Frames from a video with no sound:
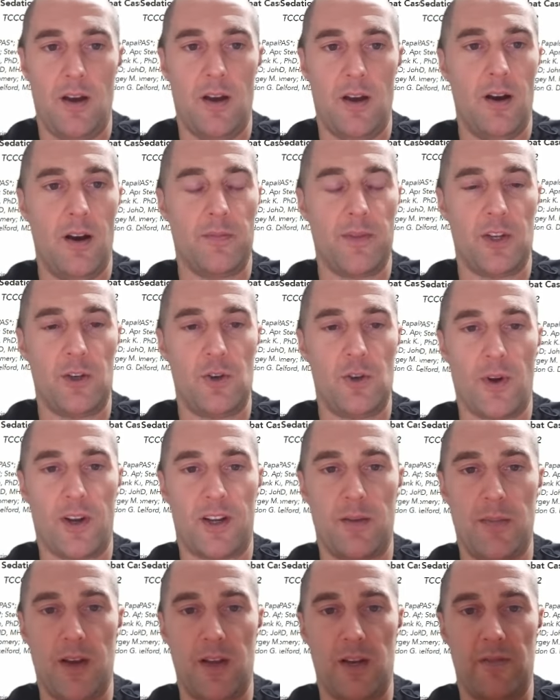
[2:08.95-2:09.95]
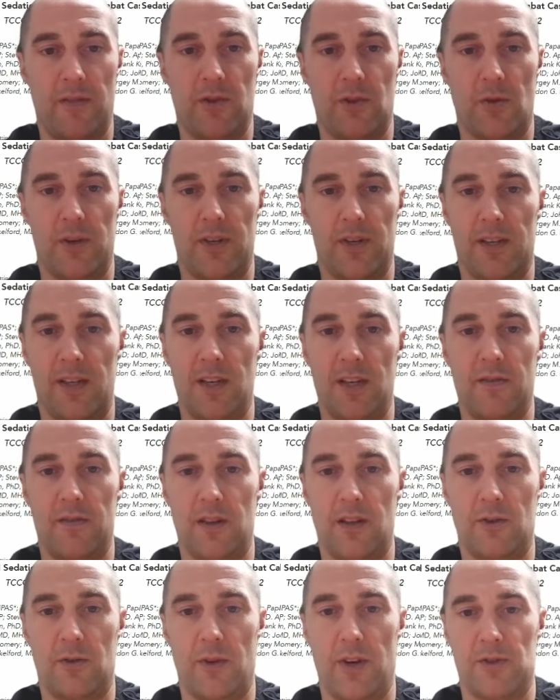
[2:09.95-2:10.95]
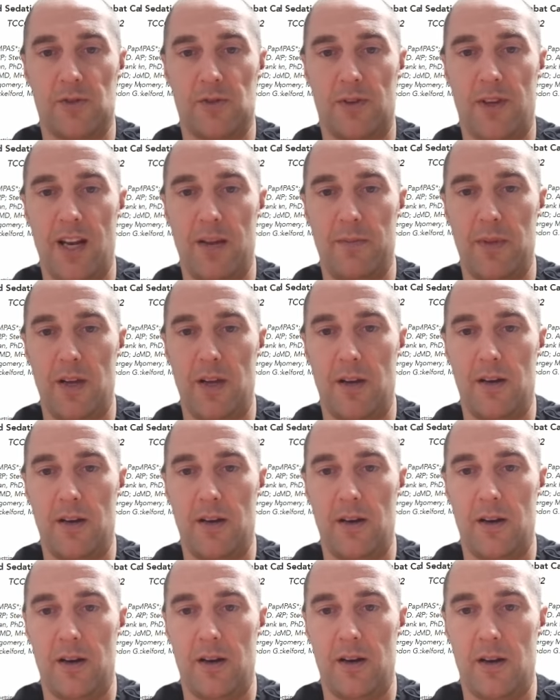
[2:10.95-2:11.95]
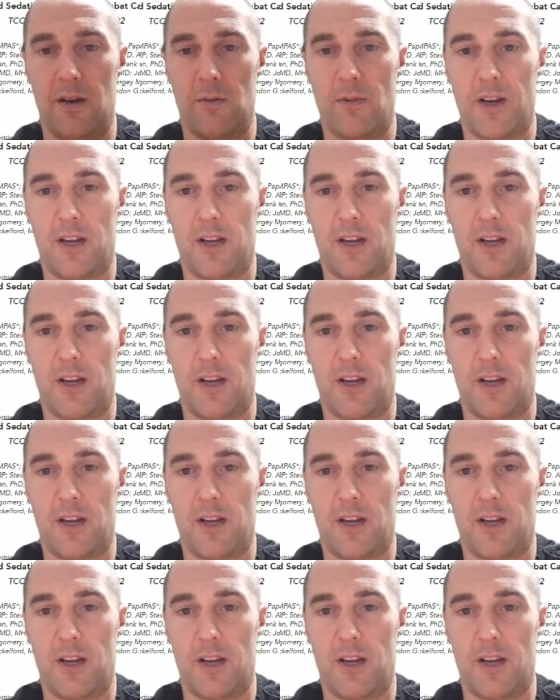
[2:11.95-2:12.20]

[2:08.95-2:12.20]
They do recommend, if you're going to give the intranasal ketamine,